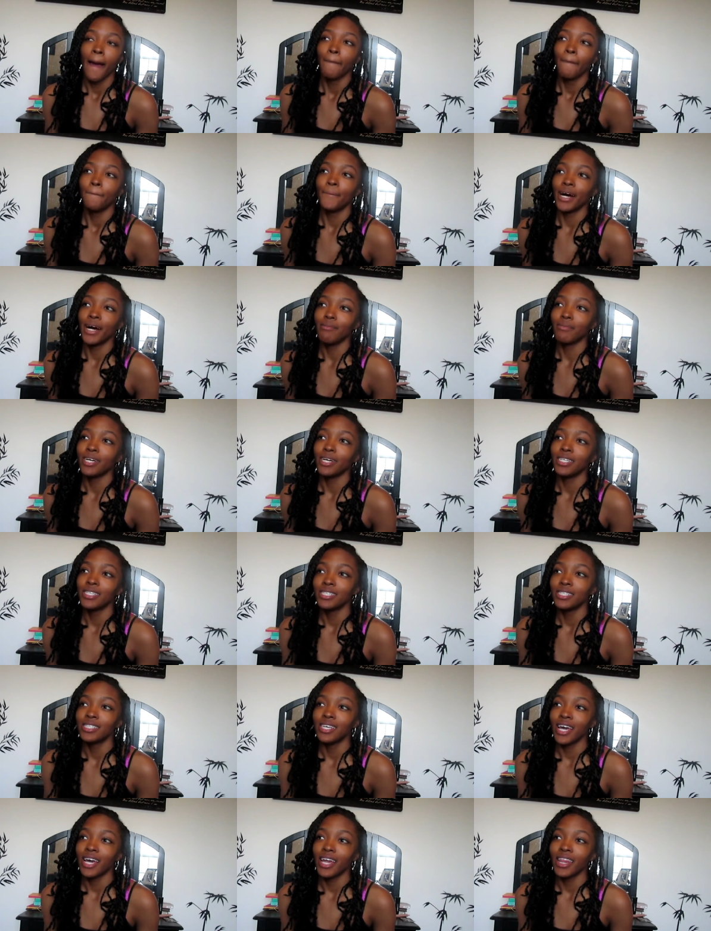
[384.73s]
but I'm going to
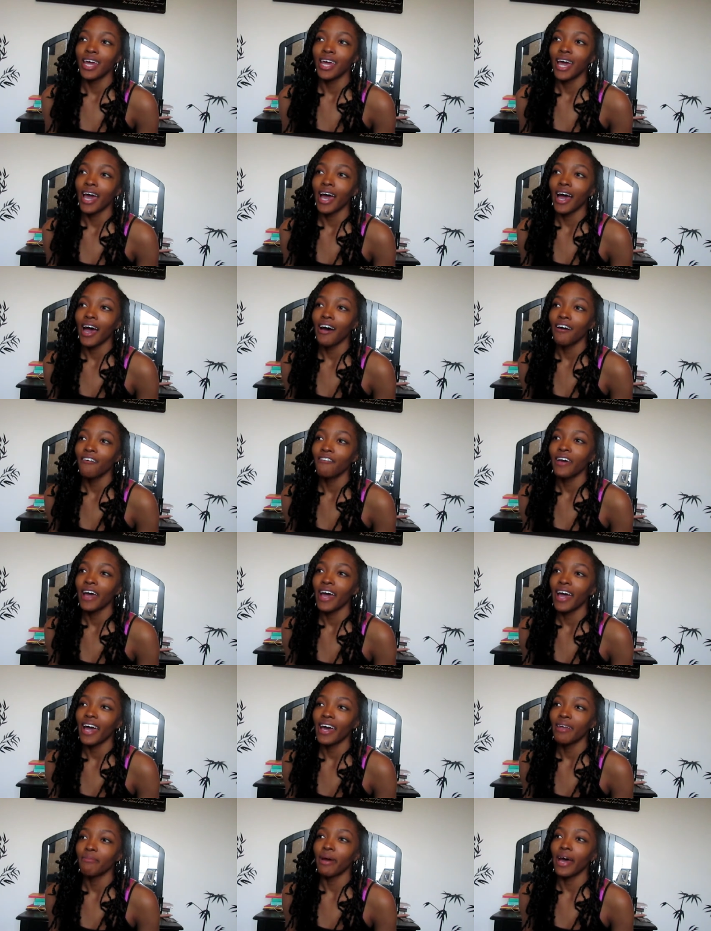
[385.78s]
say that I've
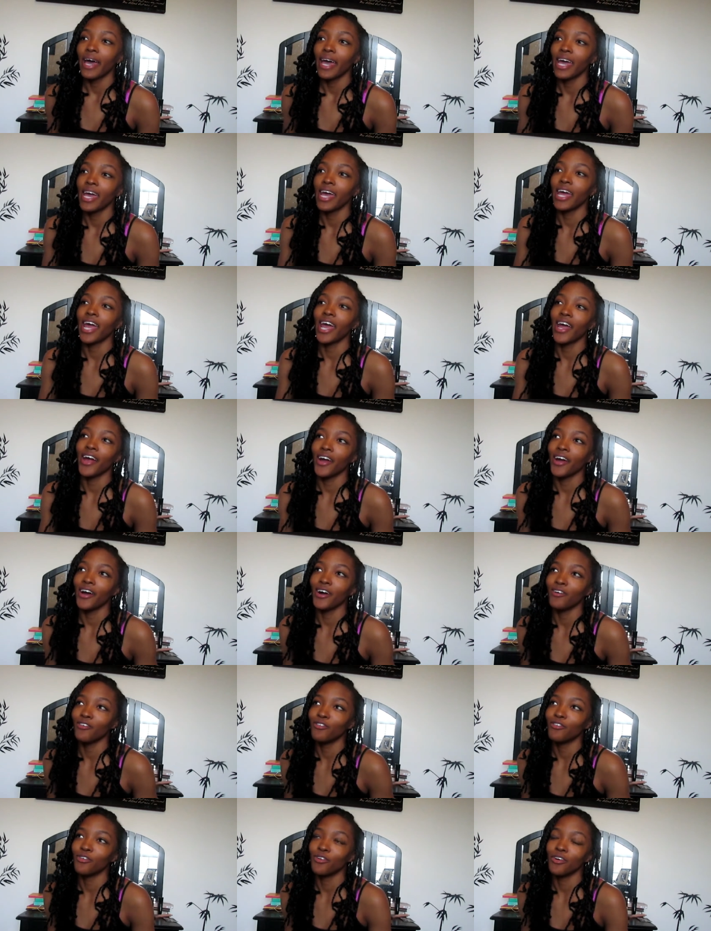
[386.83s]
had my hair
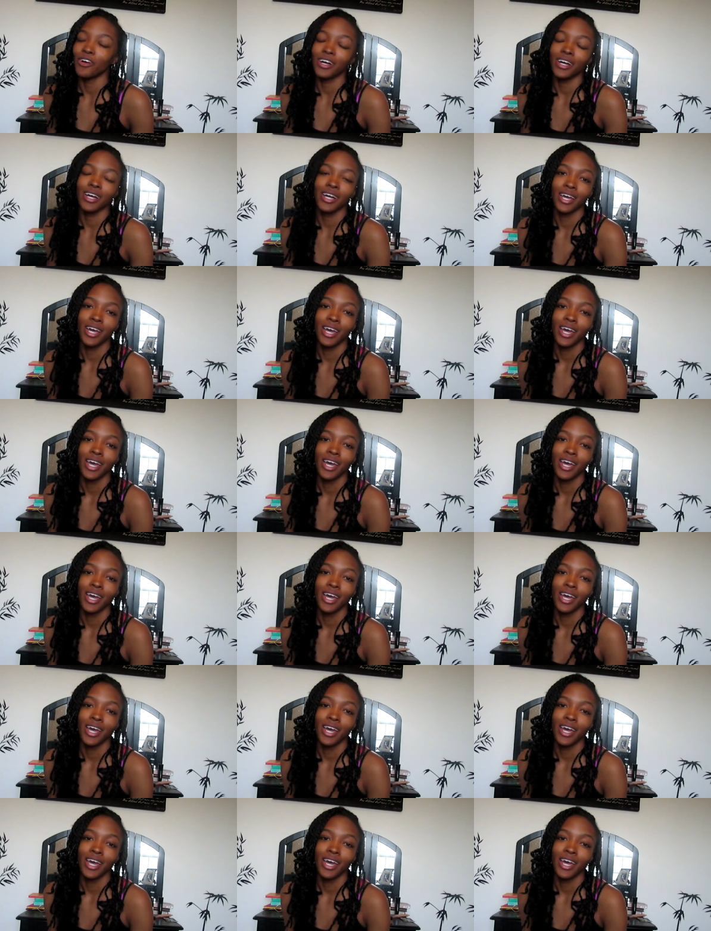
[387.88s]
out for